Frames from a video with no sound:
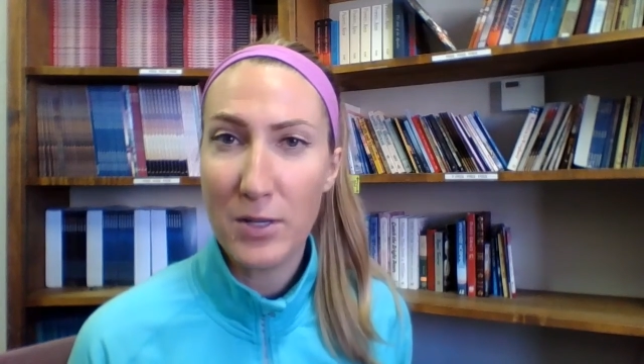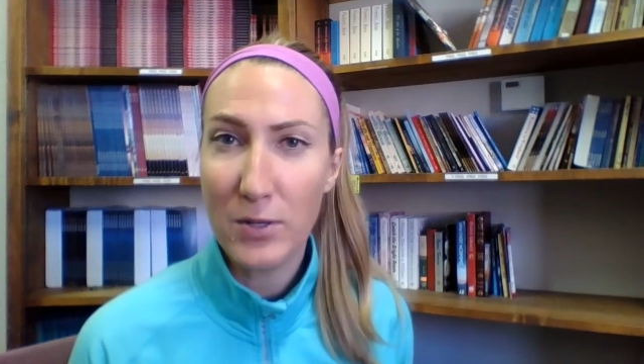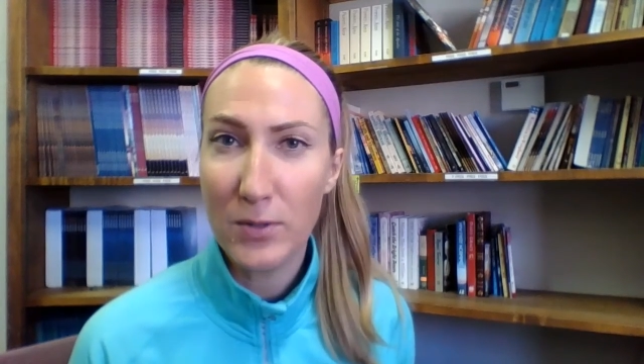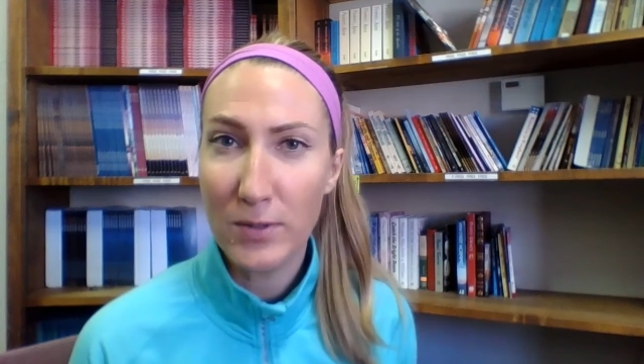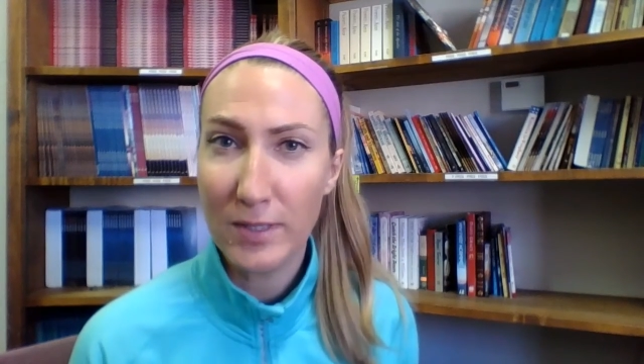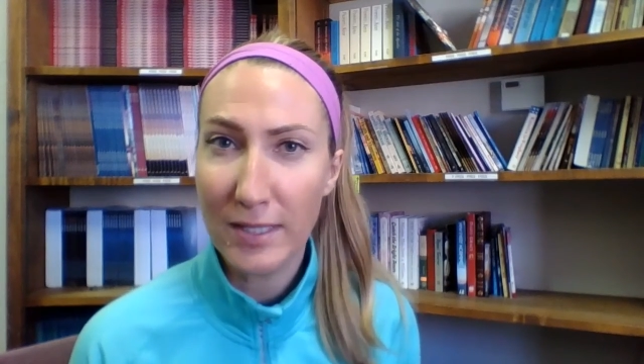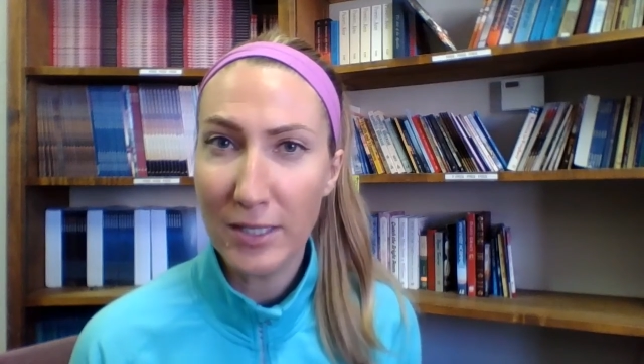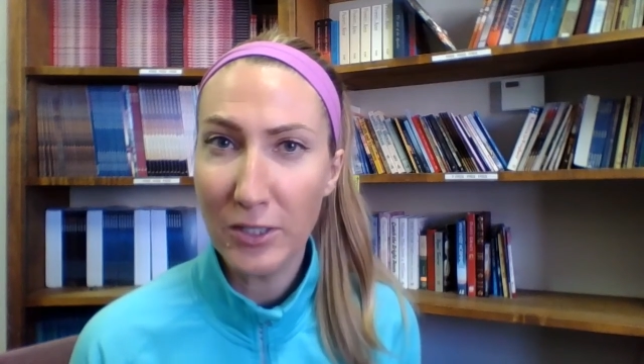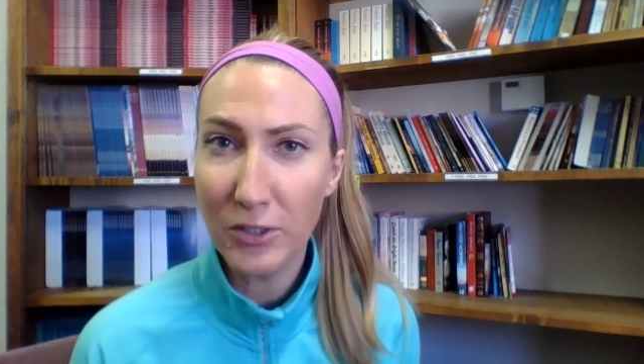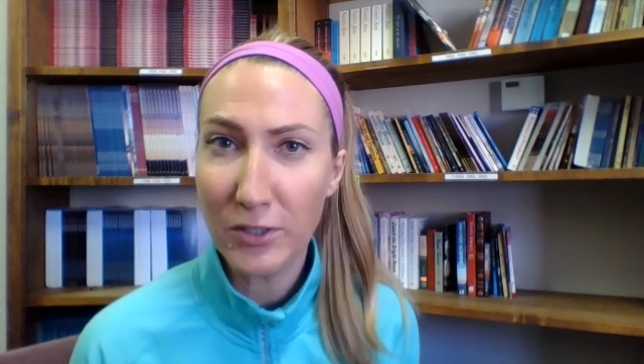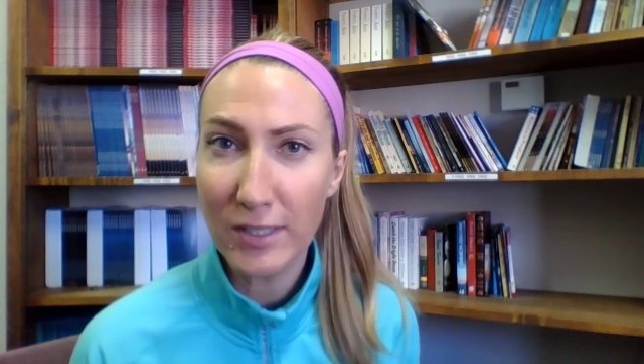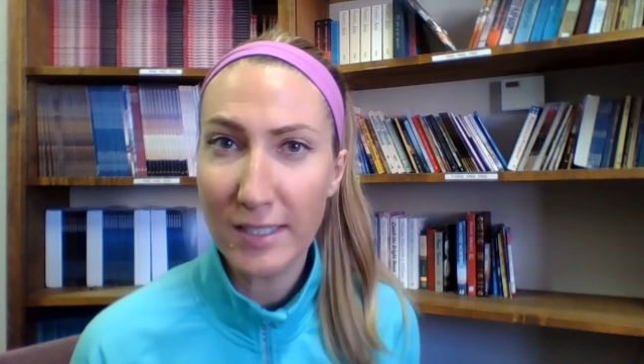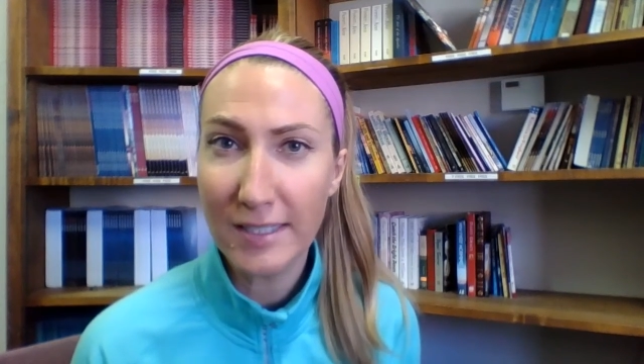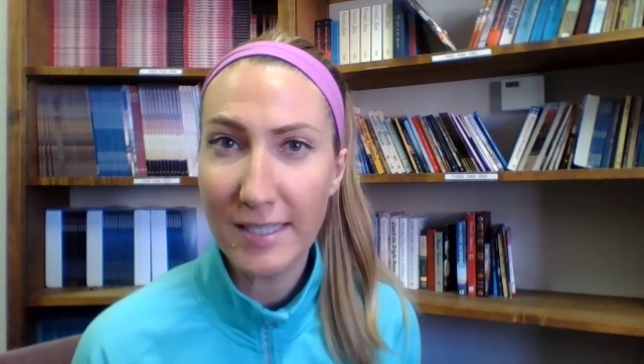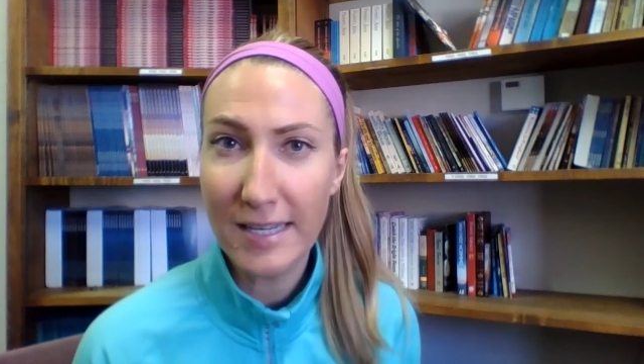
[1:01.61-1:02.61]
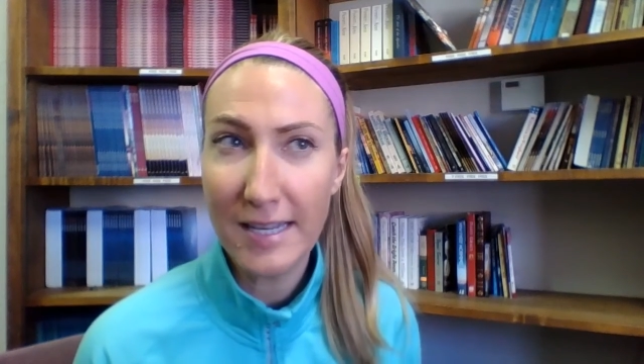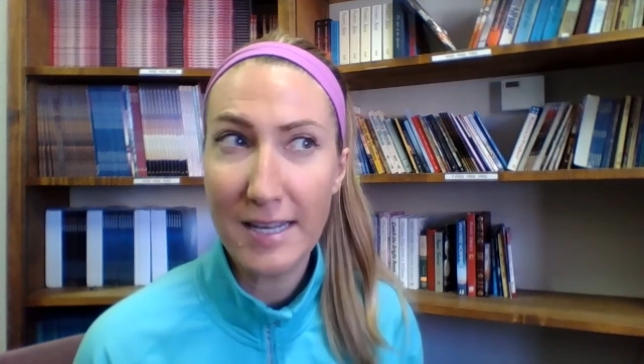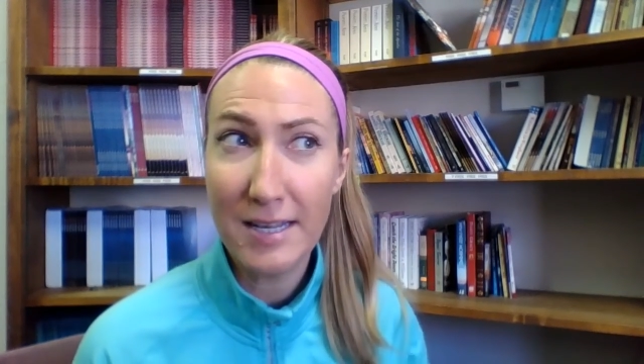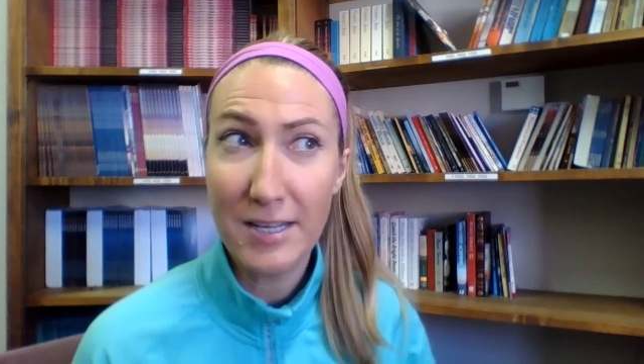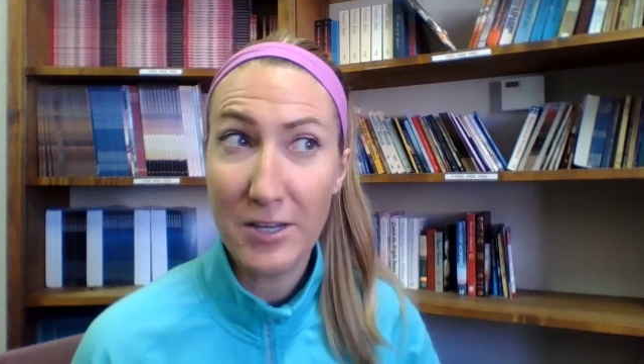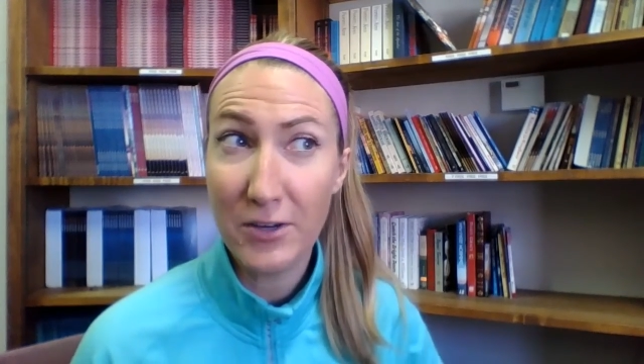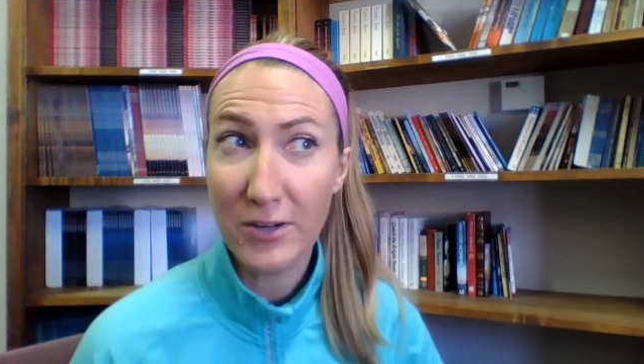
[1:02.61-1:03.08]
who's
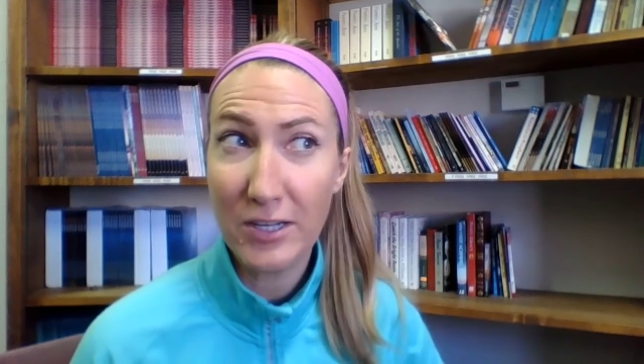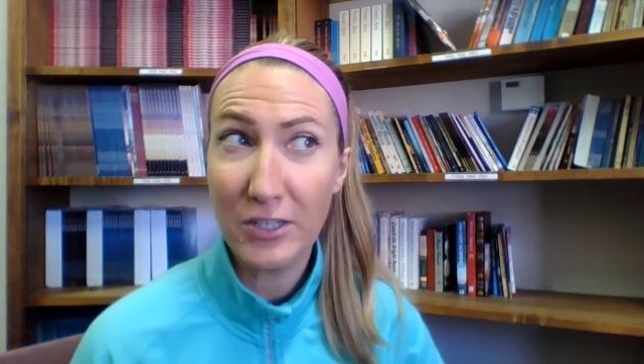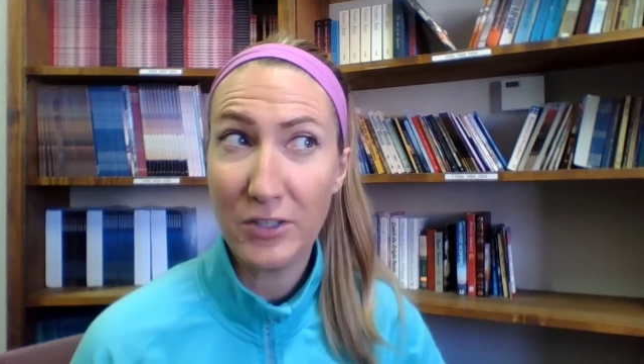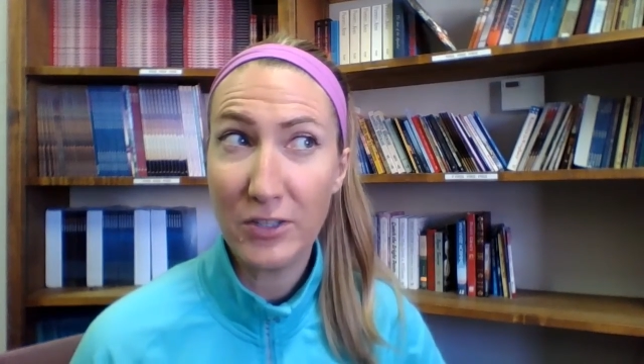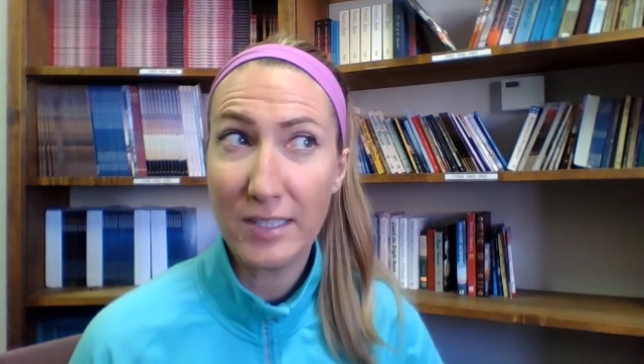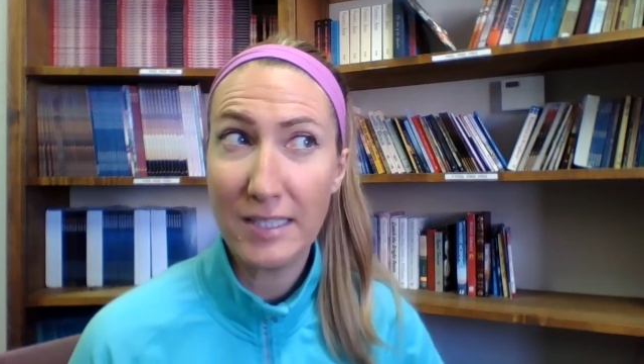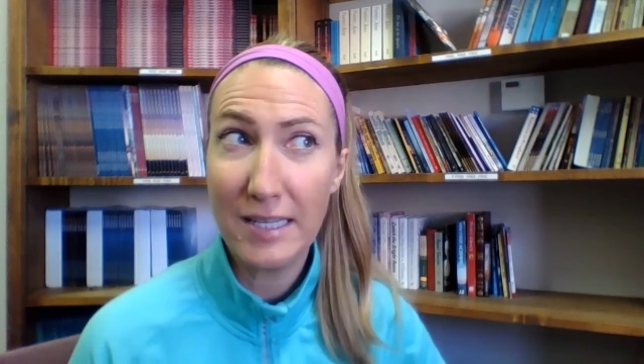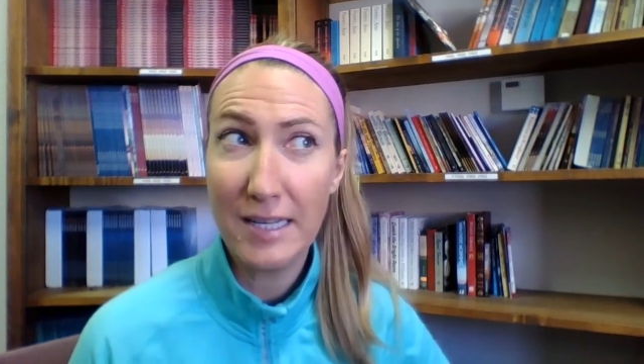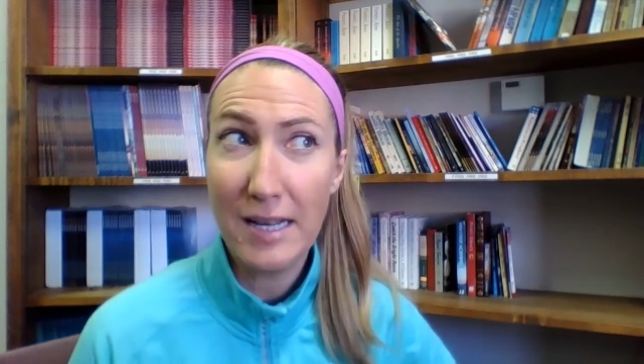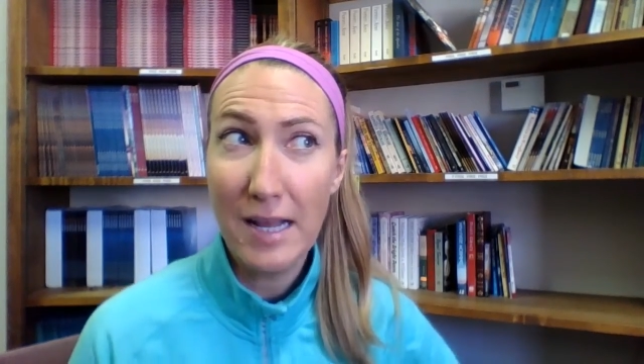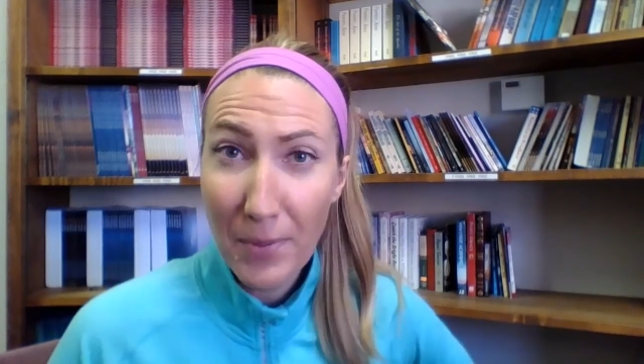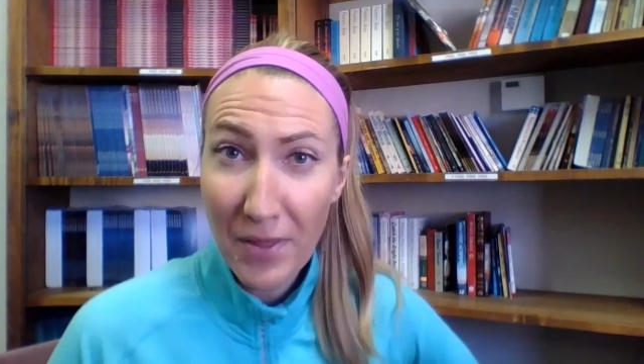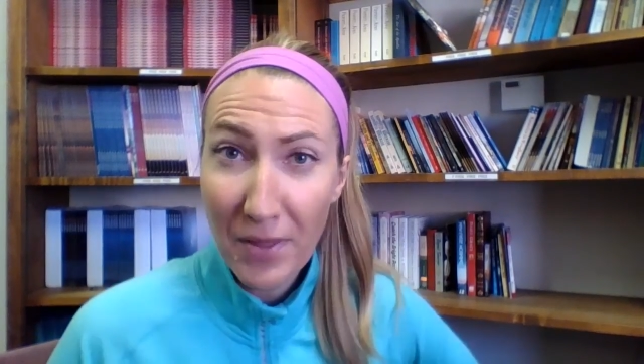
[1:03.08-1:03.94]
interested, you're interested,